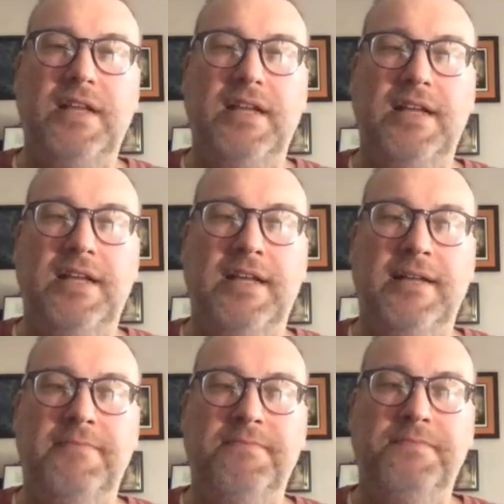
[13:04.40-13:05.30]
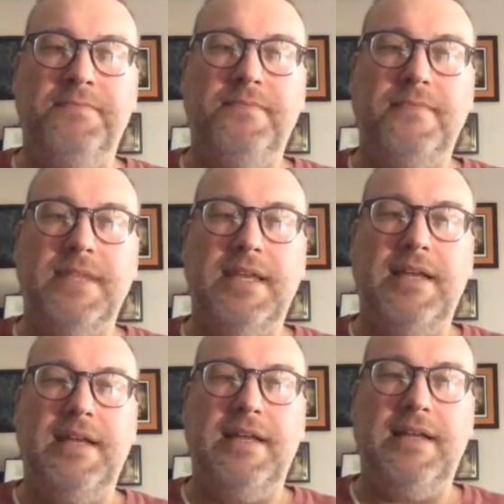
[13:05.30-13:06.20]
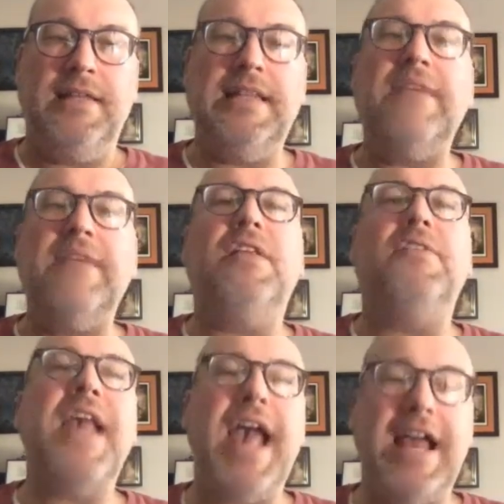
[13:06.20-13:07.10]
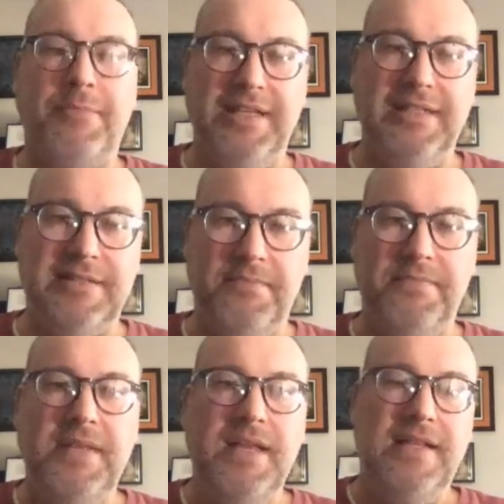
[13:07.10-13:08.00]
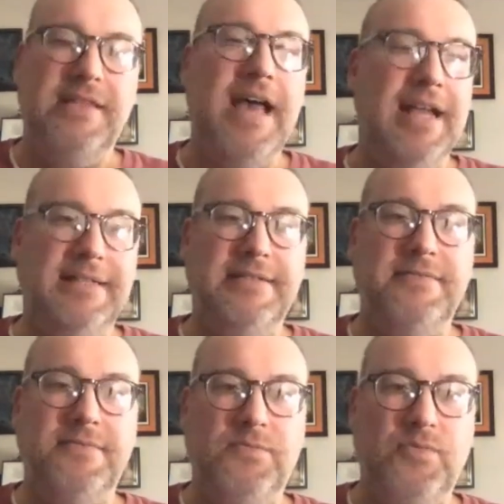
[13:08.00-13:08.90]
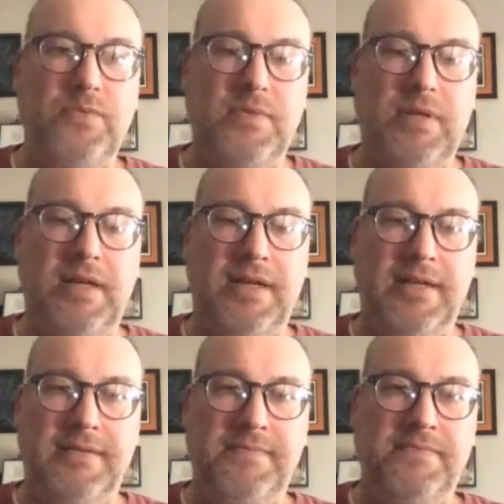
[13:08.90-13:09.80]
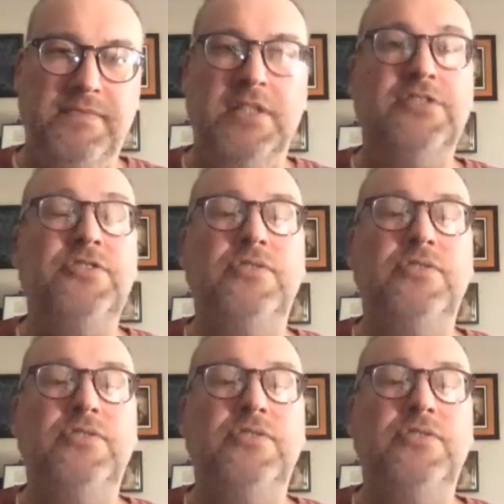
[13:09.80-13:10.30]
um, a level of cannibalism that uh, the